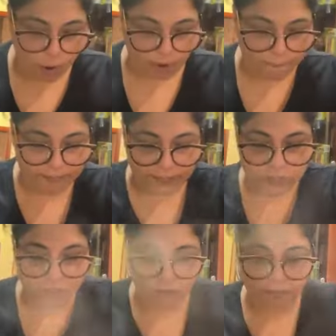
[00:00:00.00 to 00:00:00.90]
Okay,
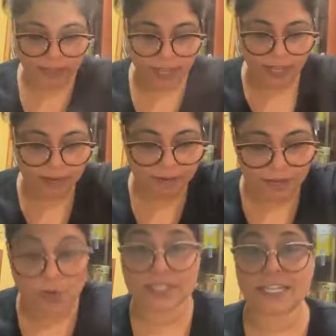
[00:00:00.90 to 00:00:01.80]
so anybody
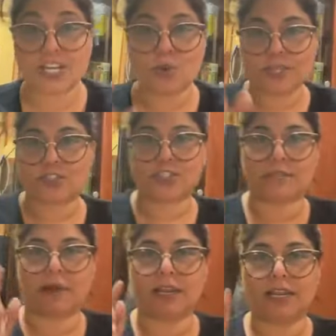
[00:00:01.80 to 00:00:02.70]
who has any questions
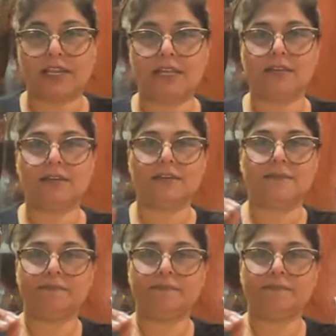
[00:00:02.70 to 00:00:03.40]
about Indian